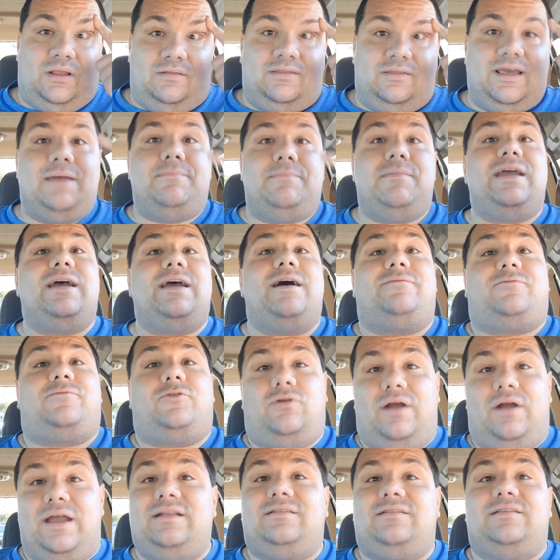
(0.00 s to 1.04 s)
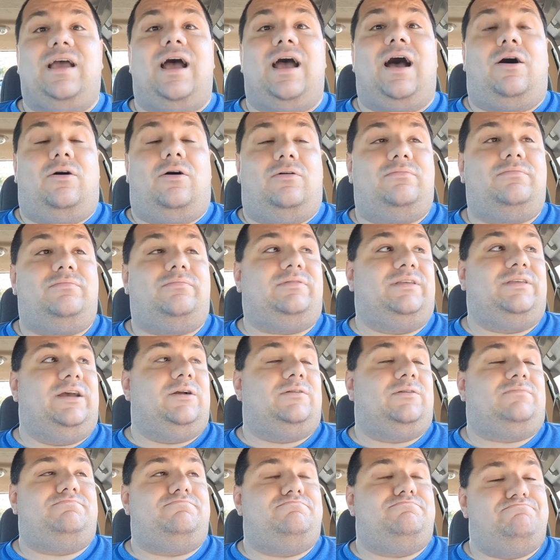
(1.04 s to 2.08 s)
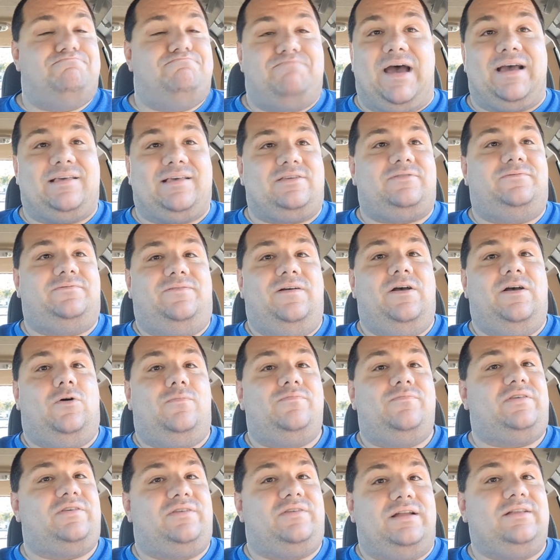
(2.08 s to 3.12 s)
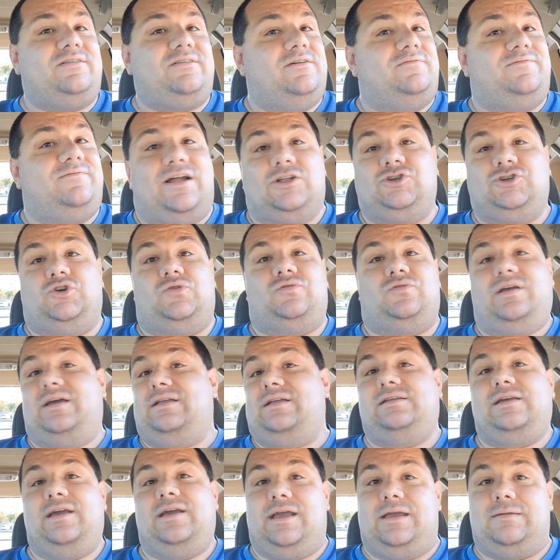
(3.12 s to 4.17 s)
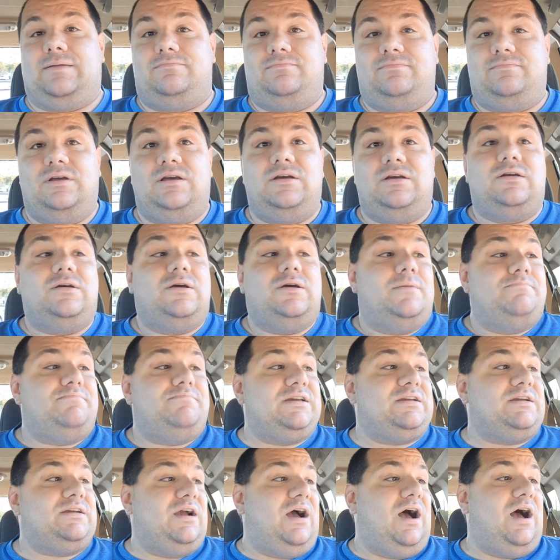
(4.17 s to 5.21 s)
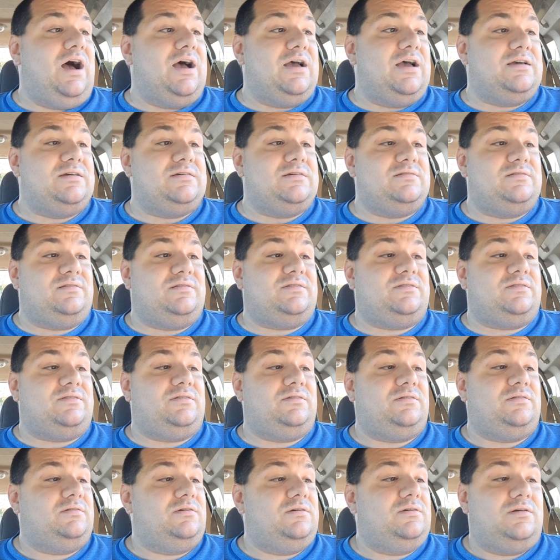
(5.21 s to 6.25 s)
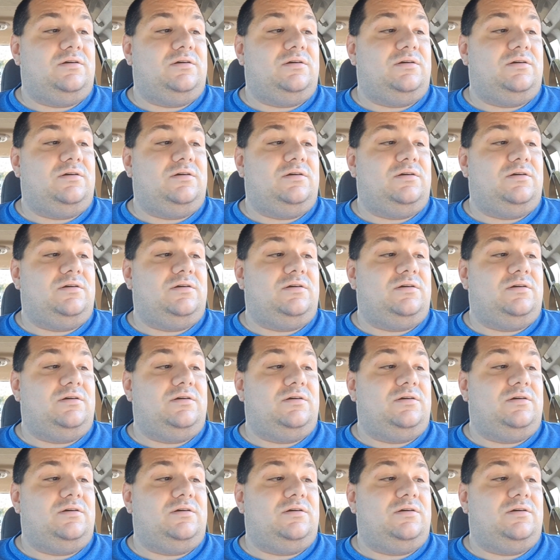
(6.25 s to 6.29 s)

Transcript: they may have cranked out their best film since Avengers Endgame because,